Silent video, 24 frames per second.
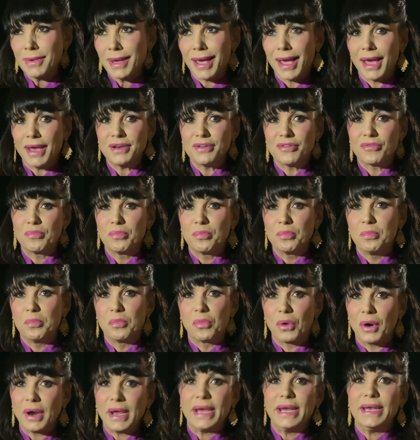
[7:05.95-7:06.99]
kind of
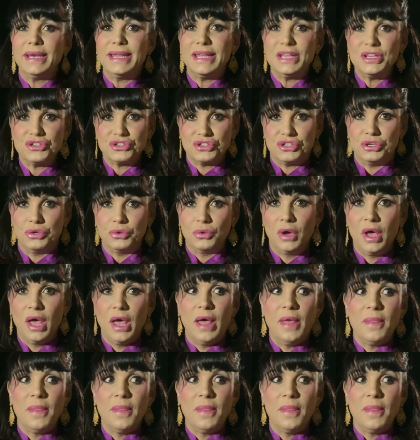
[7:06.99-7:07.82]
brain issue